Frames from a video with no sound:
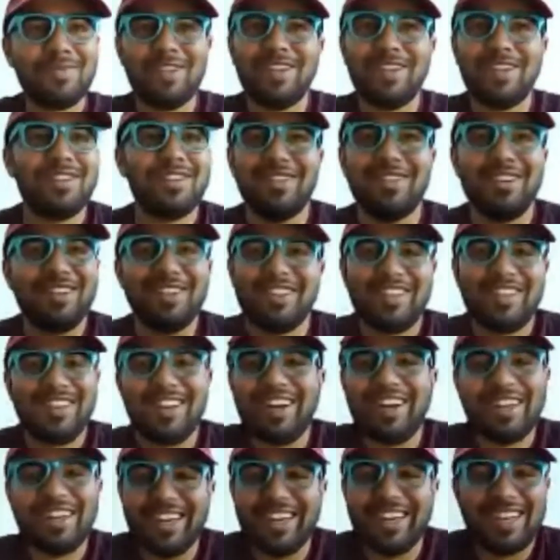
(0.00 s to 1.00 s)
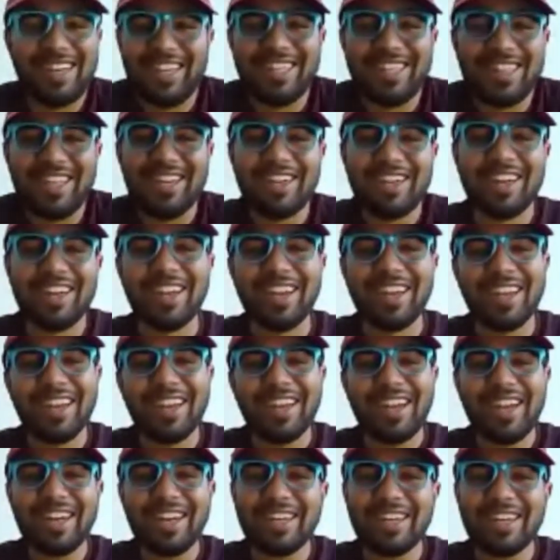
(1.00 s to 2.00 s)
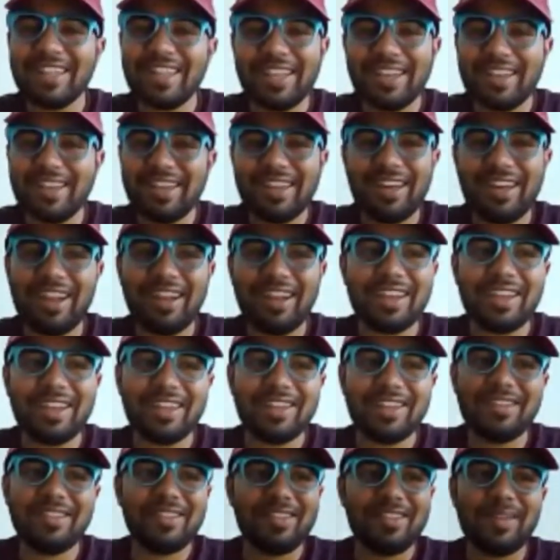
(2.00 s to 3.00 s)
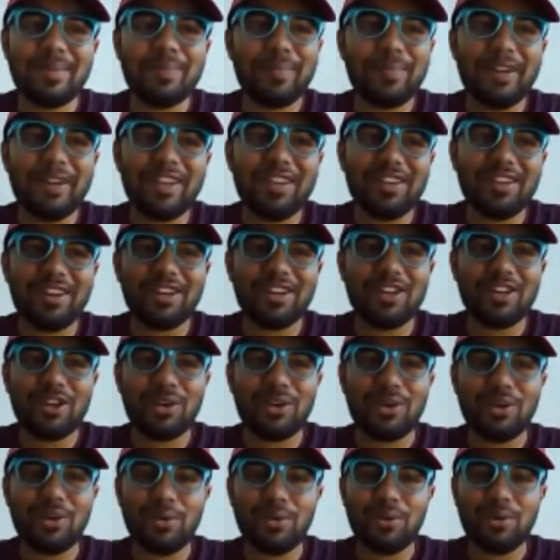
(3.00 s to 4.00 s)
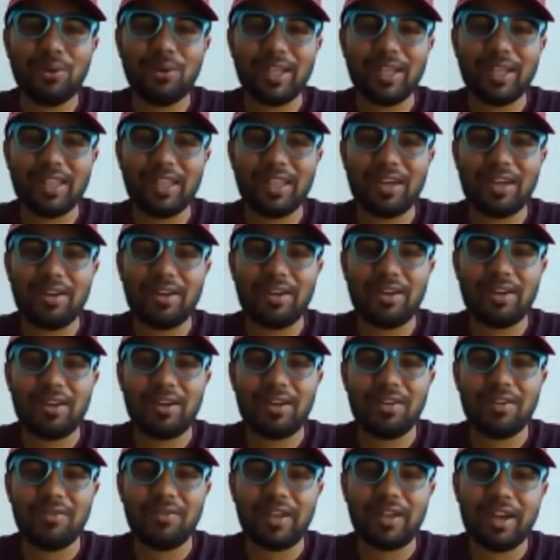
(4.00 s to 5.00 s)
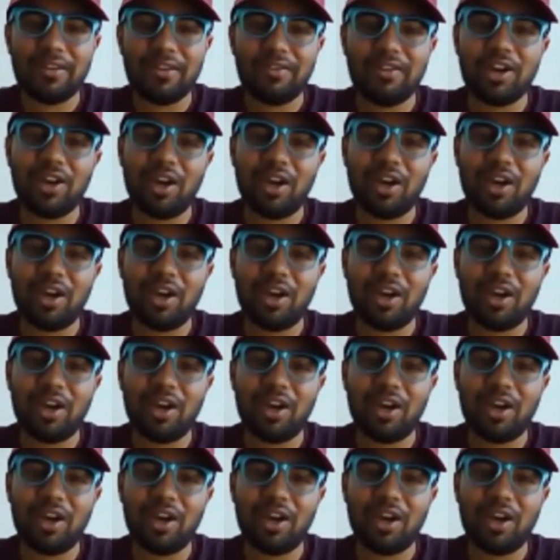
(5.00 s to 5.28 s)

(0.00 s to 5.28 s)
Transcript: And it started like that. And then I simply continued doing that whenever